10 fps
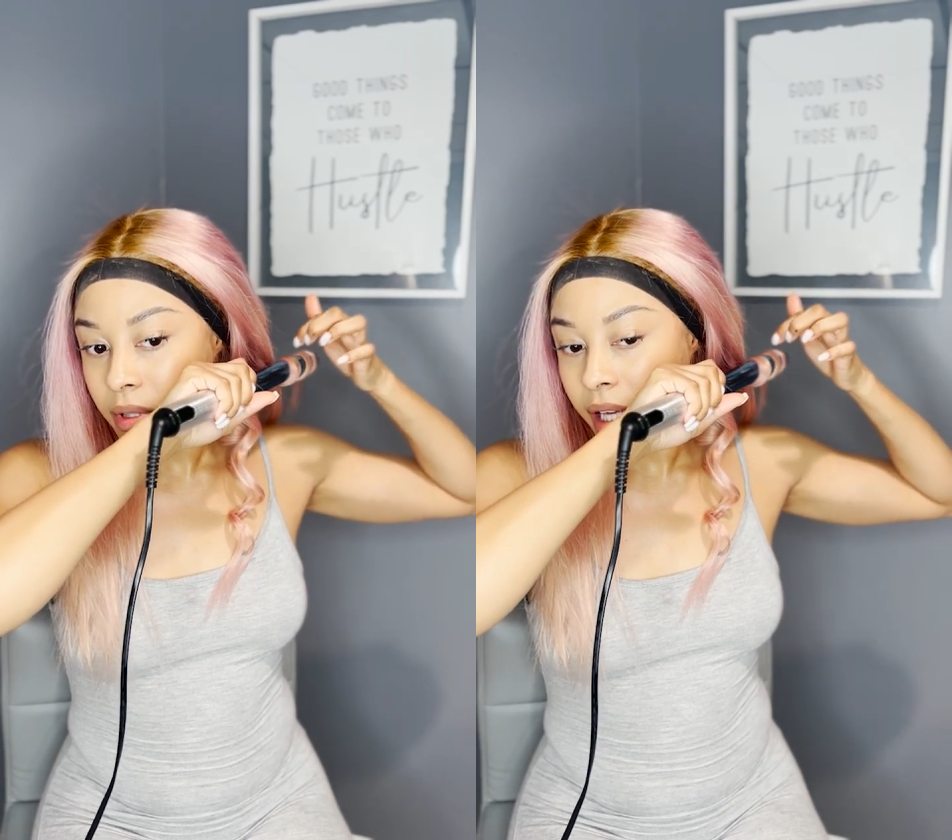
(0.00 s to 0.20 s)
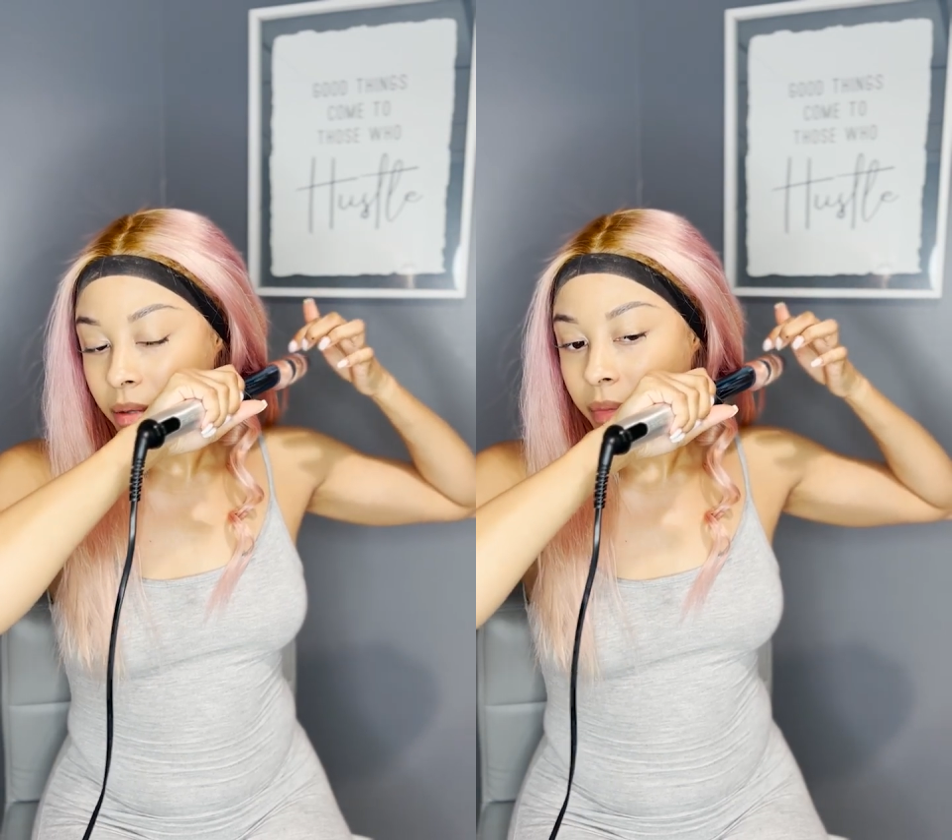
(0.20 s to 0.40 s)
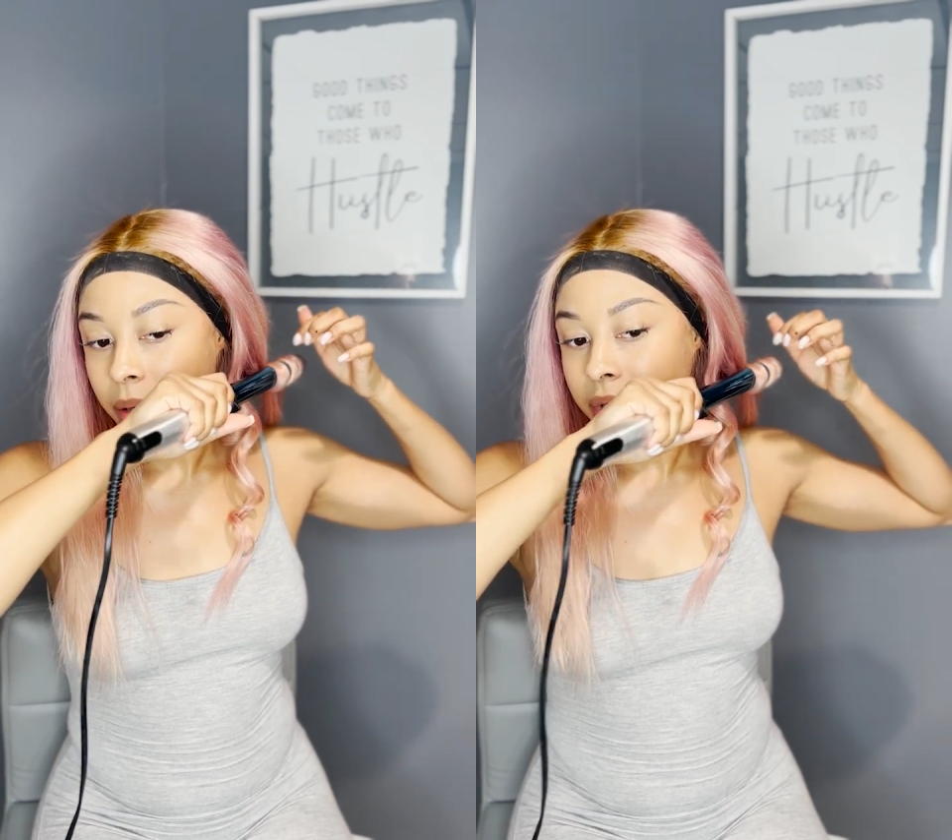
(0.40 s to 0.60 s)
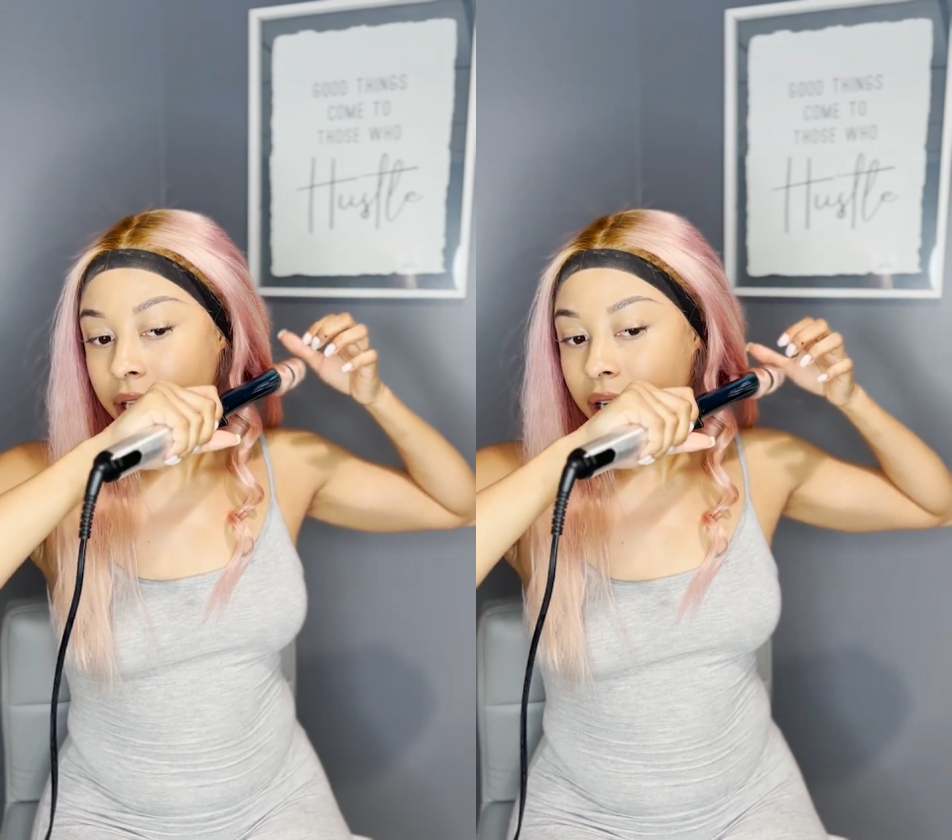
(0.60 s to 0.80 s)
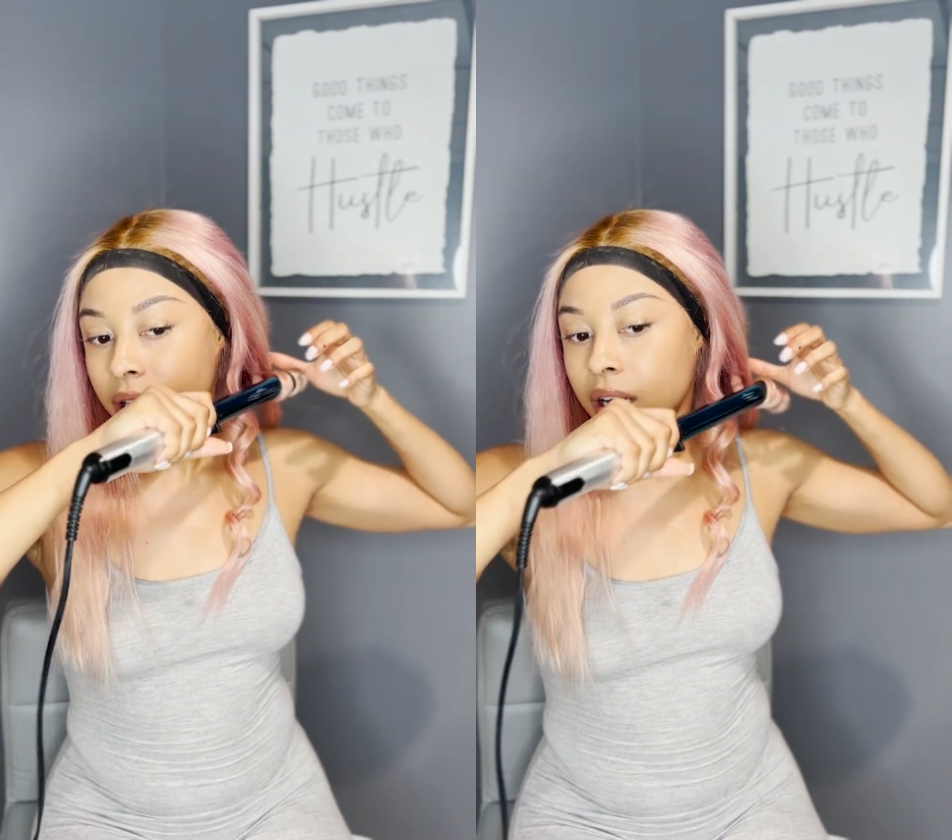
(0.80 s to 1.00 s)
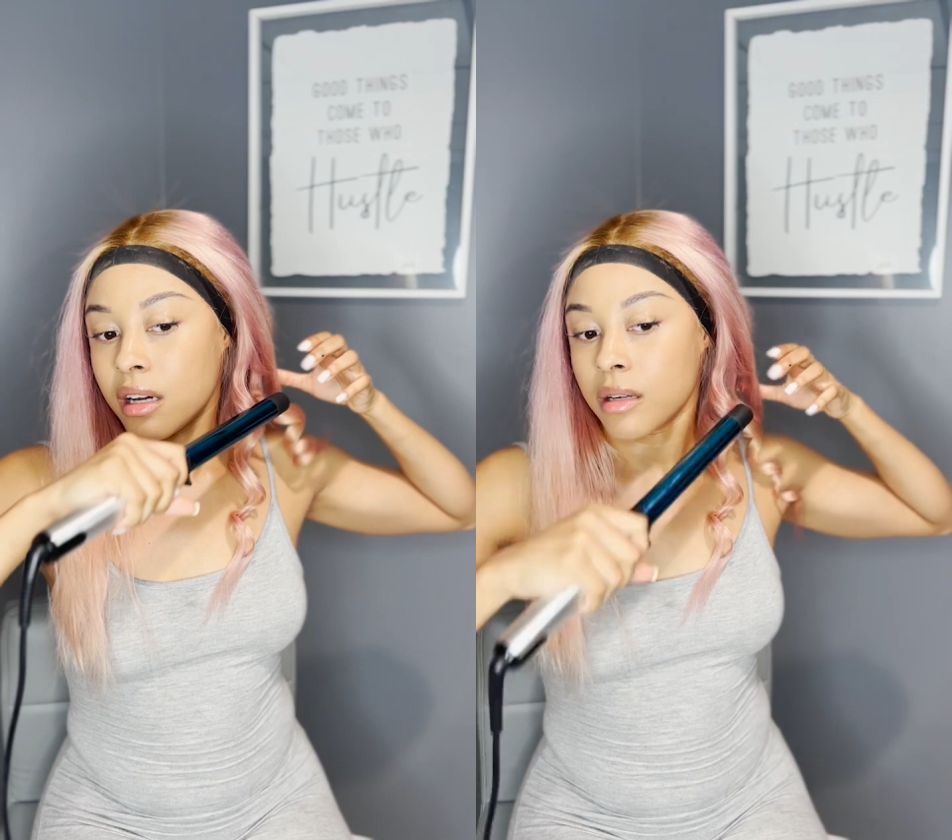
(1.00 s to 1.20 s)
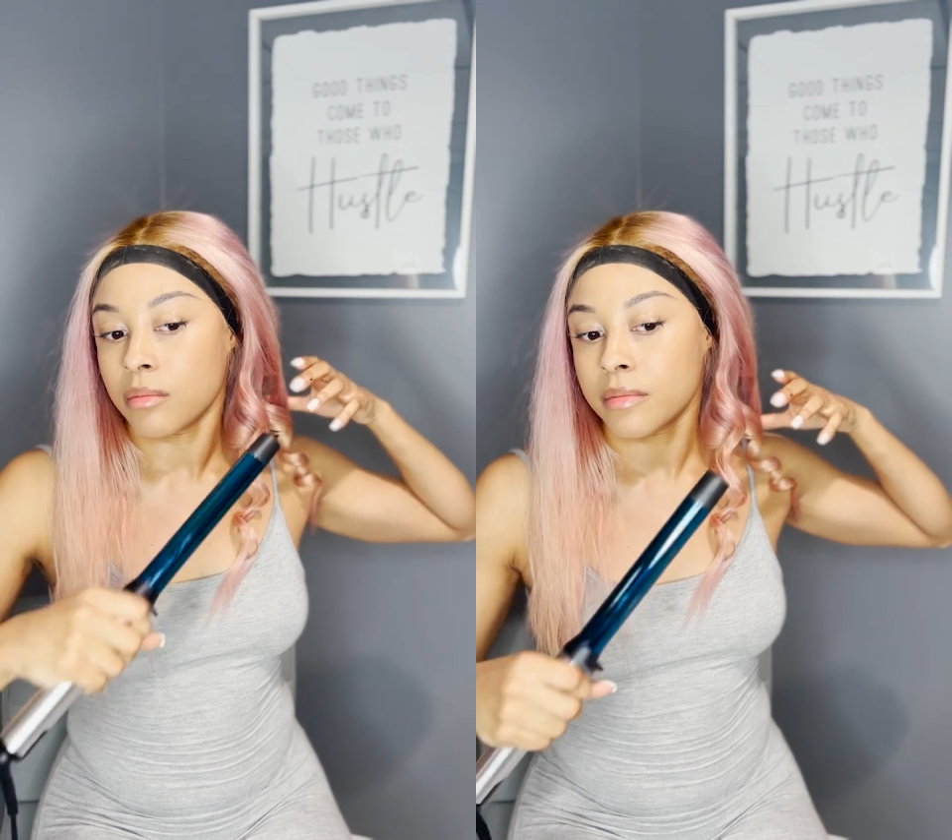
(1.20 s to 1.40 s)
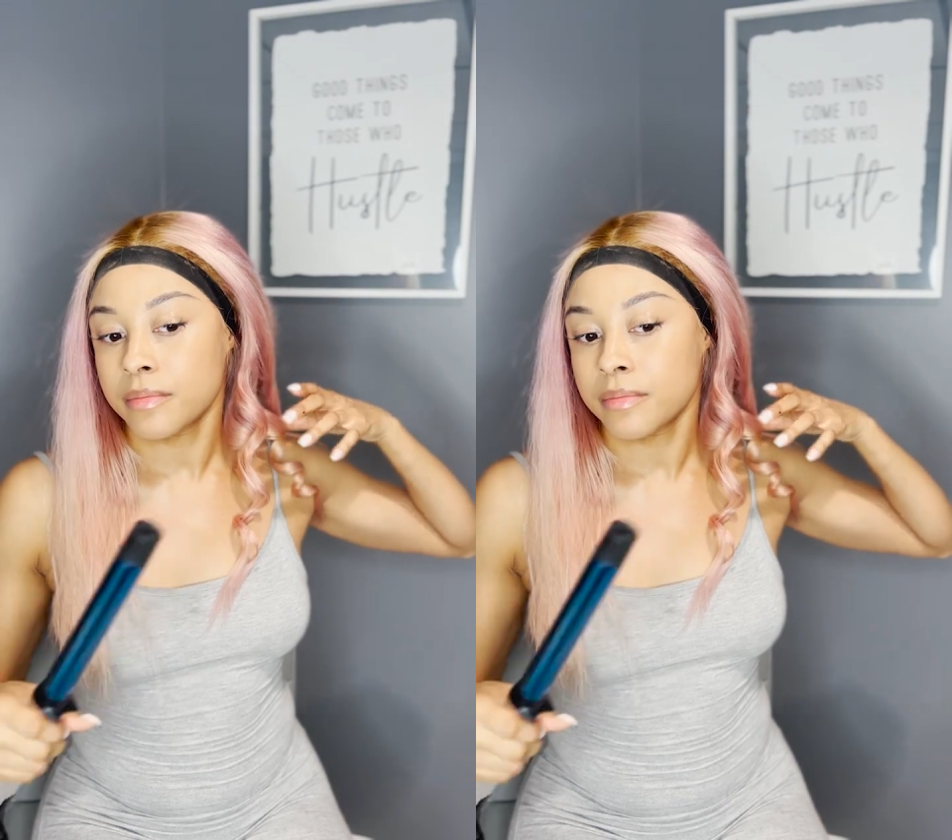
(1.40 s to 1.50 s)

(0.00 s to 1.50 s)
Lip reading: like maybe I'll